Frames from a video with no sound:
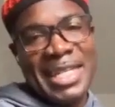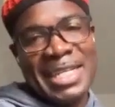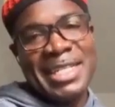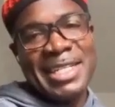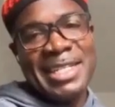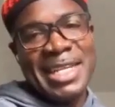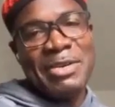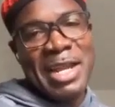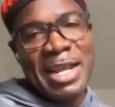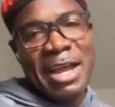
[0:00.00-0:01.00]
Yet
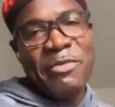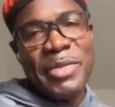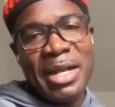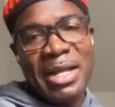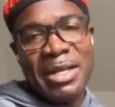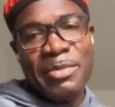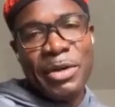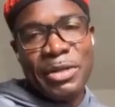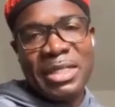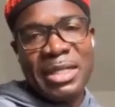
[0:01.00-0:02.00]
they look like they have milk on their
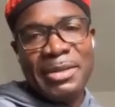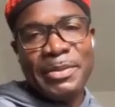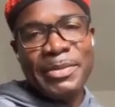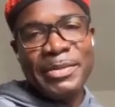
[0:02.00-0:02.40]
mouth still.